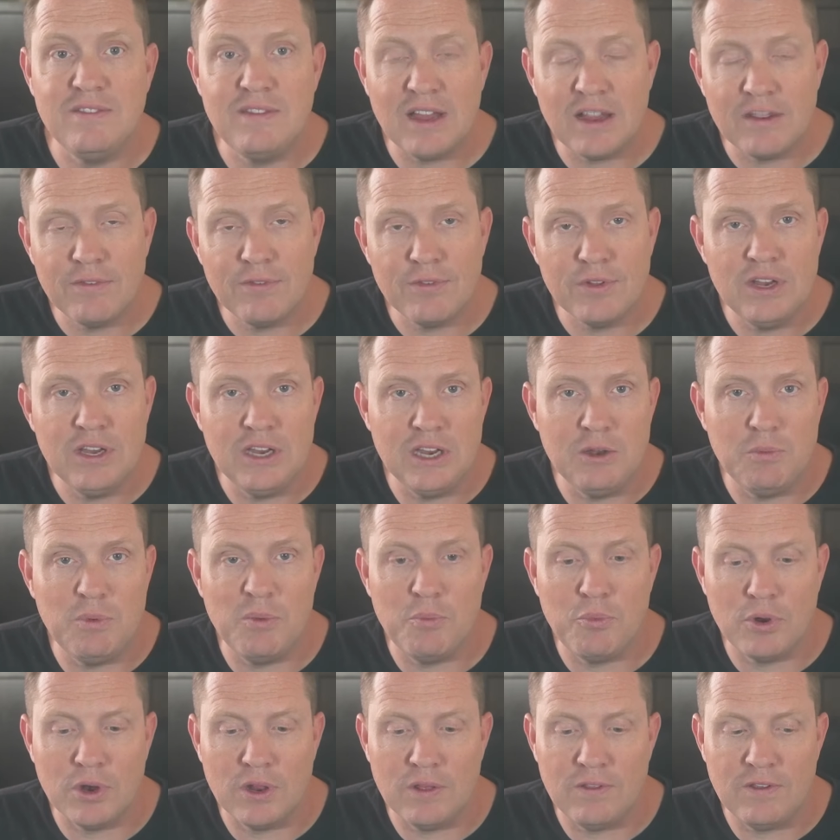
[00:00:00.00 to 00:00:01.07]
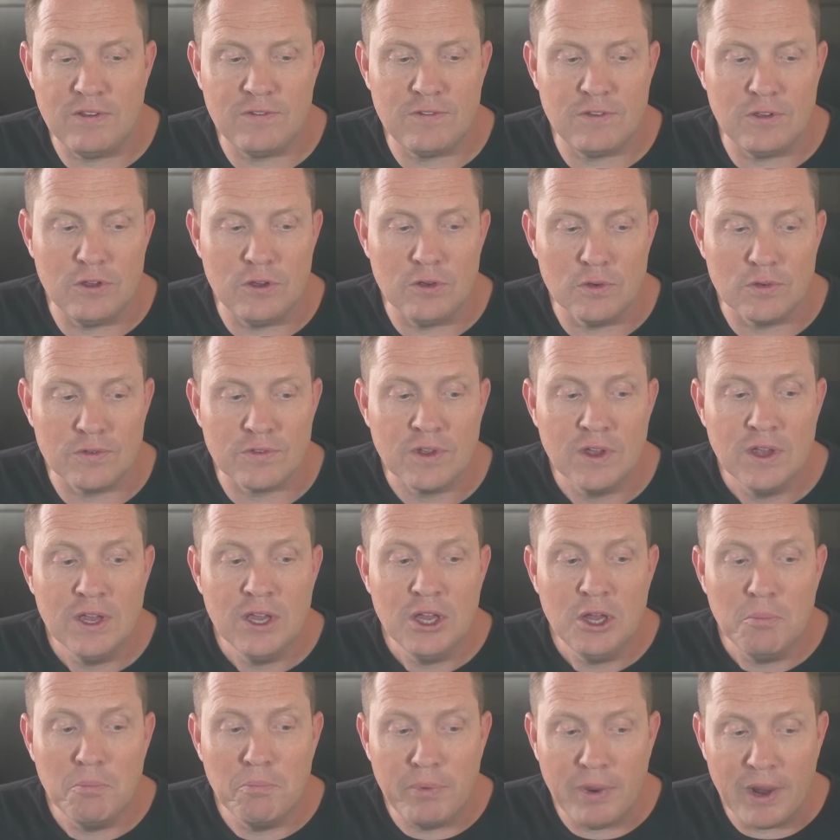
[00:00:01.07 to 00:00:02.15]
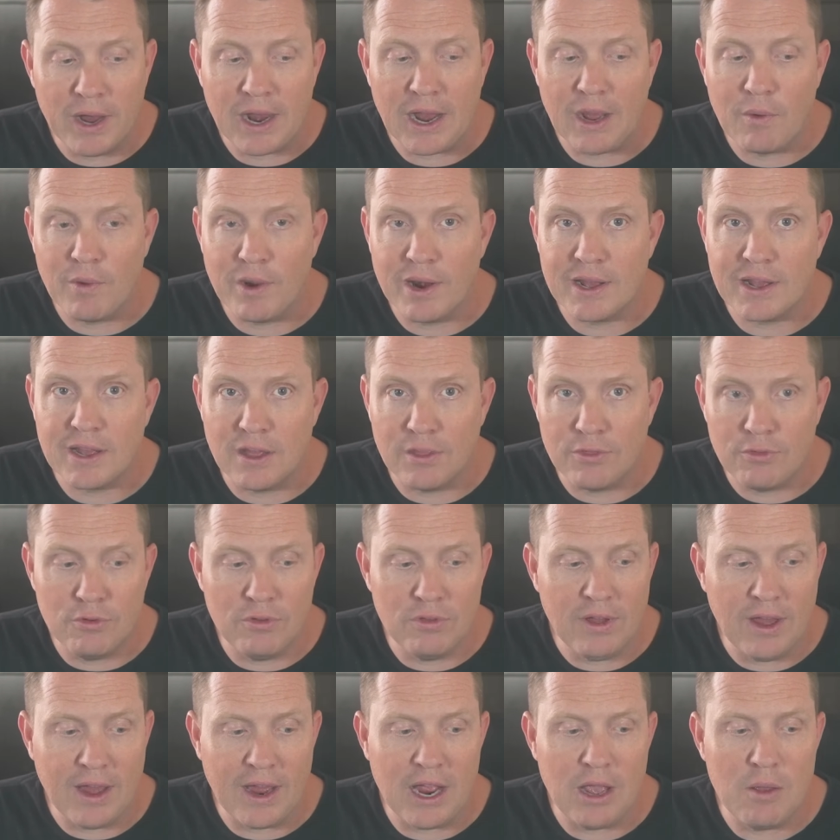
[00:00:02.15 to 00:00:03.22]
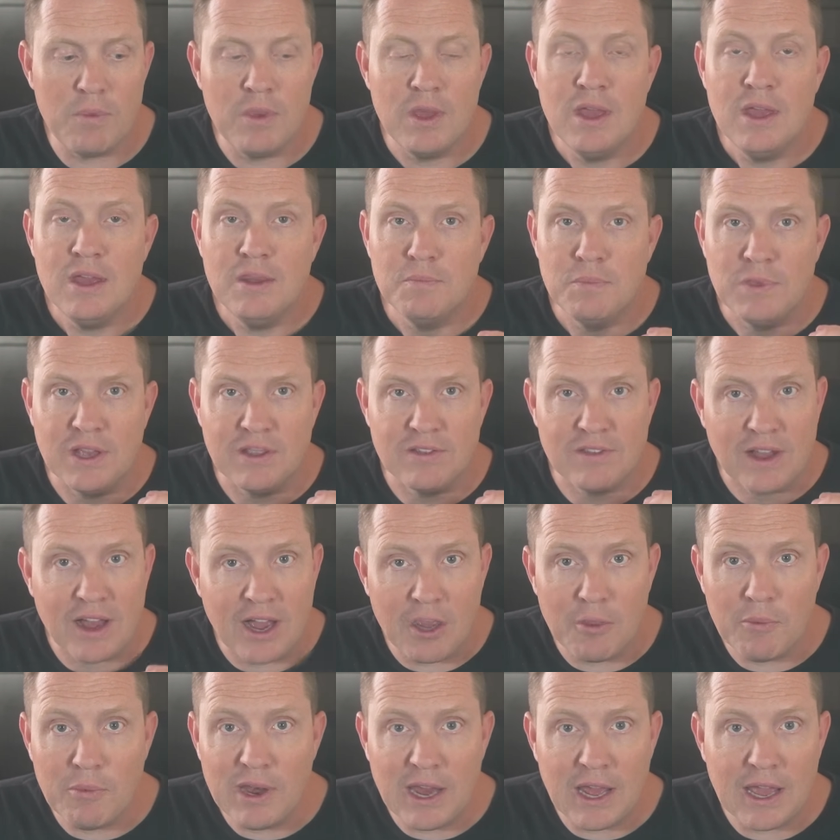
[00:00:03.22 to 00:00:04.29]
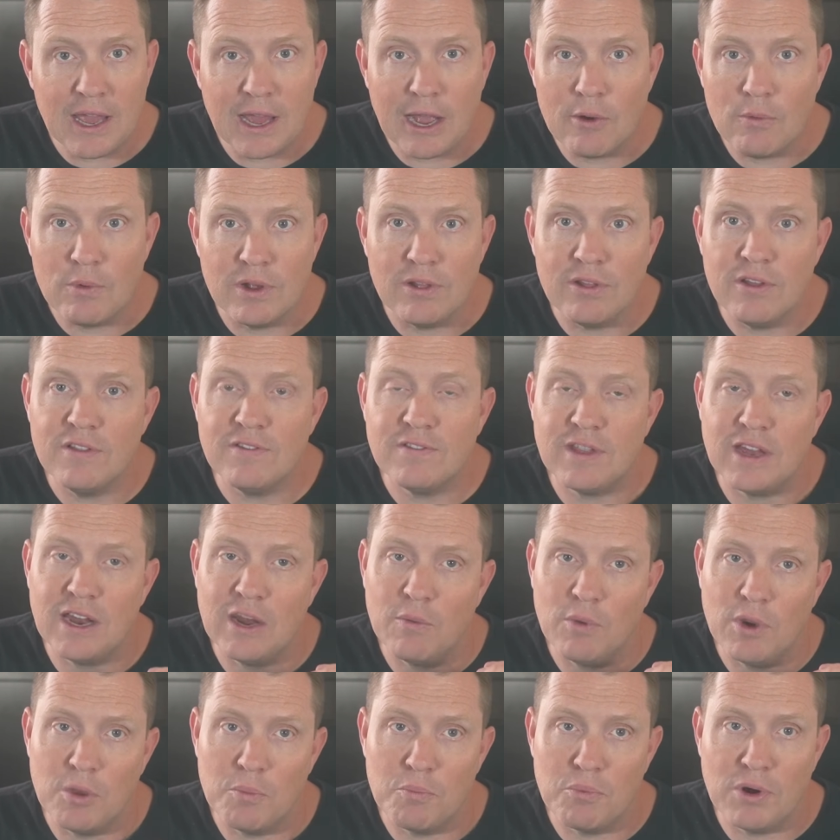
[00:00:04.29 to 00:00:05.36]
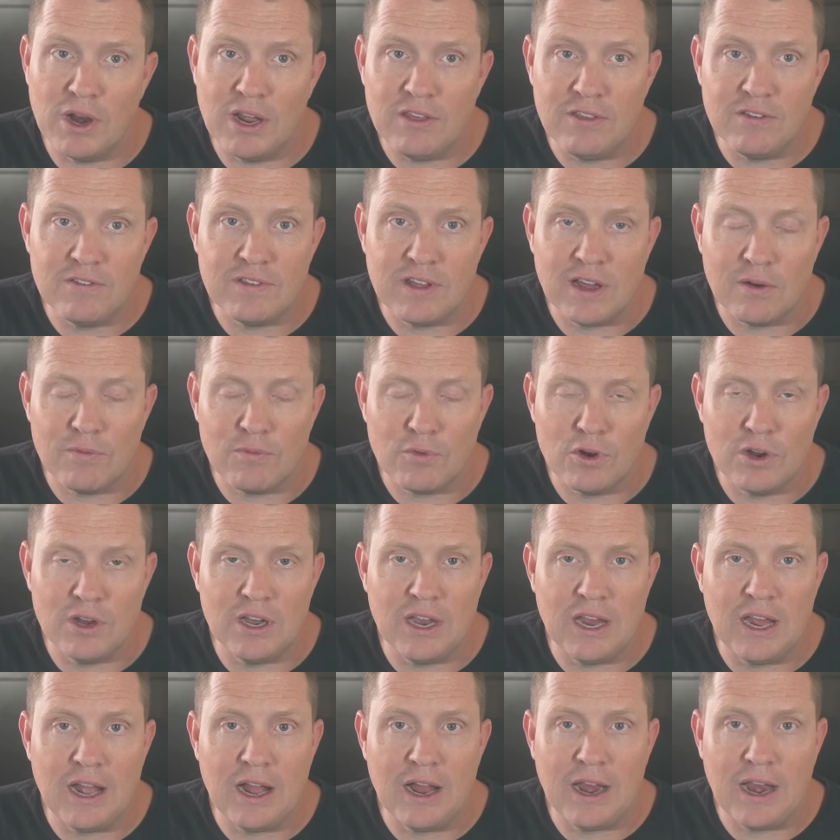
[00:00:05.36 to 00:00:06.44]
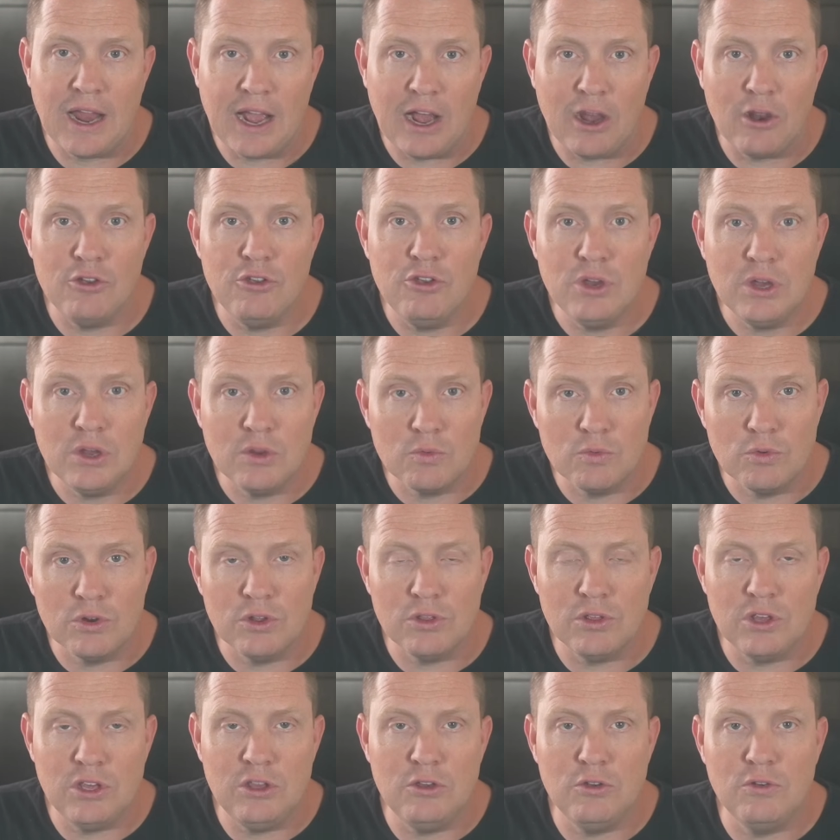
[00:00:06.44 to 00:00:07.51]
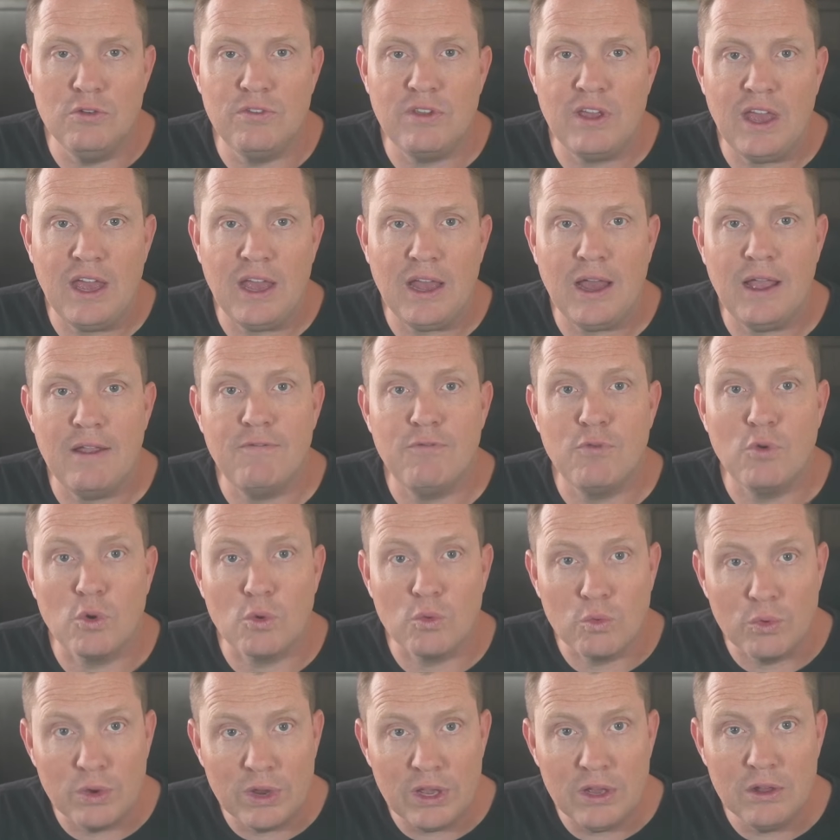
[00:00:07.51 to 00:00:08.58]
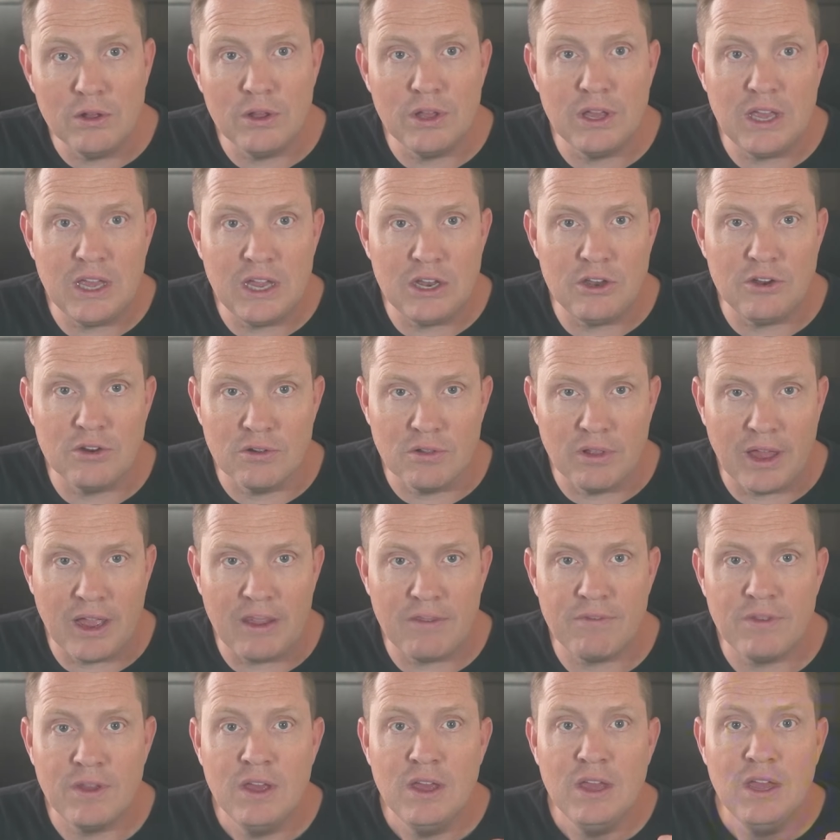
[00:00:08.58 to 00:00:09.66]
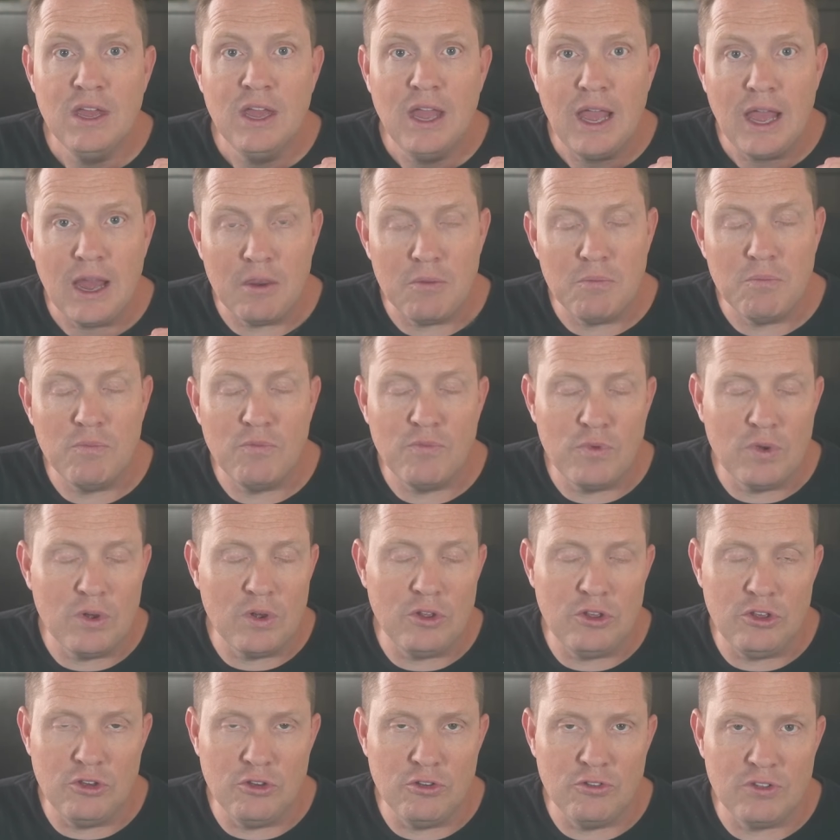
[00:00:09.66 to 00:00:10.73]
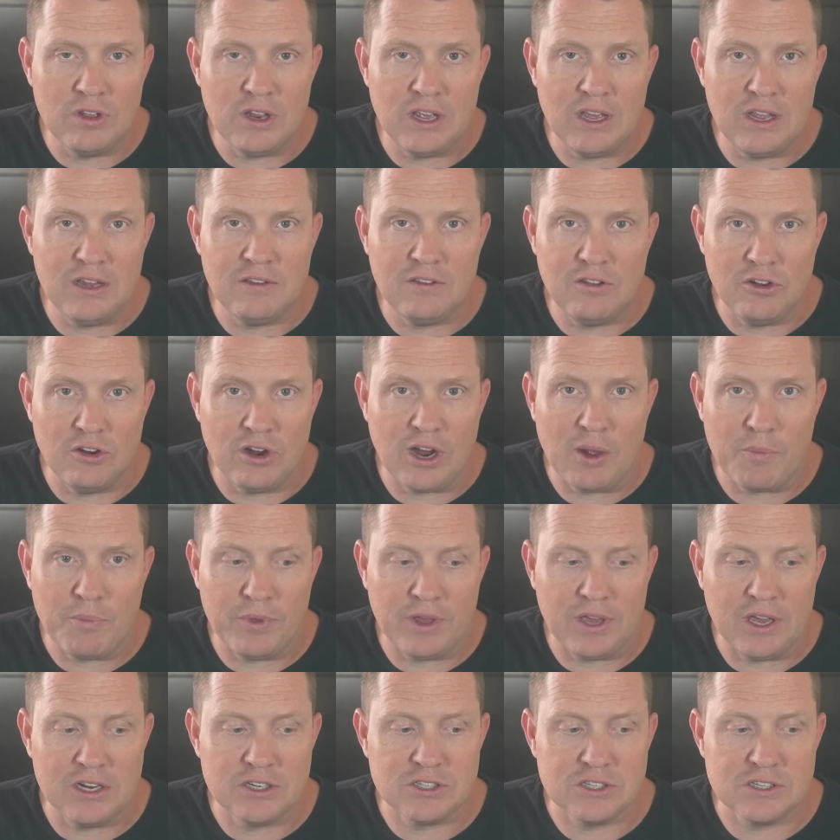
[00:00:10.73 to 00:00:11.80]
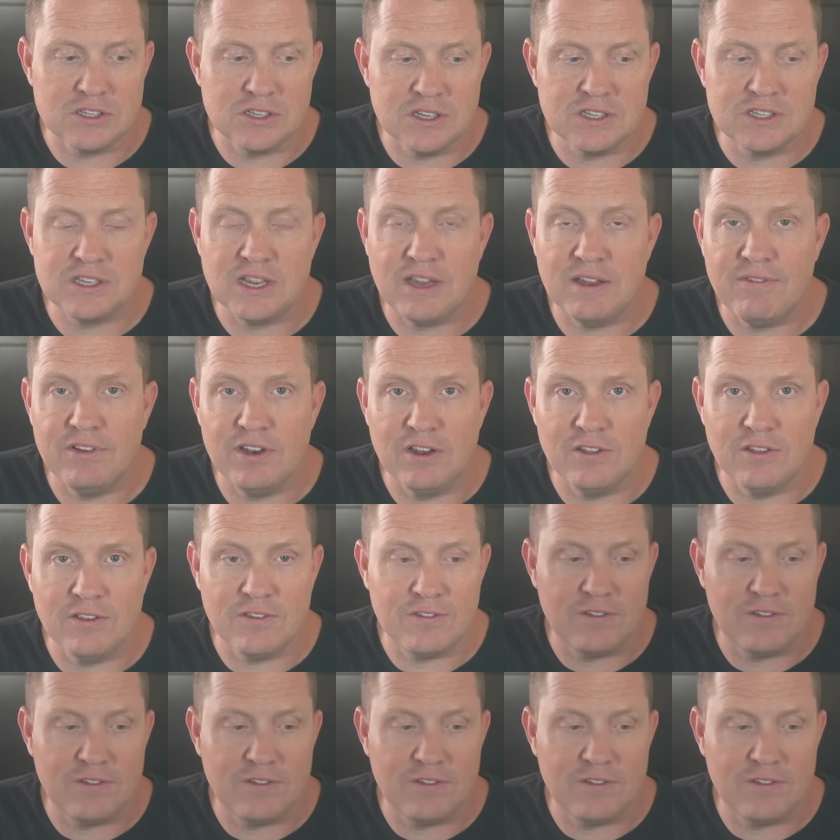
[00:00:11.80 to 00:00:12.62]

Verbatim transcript: definitely need to be putting these to use. But I want to cut through the hype because I'm an A I realist and I want to break this down for you today on how you can really use A I for real in your life and use it into your applications. Let's dive into this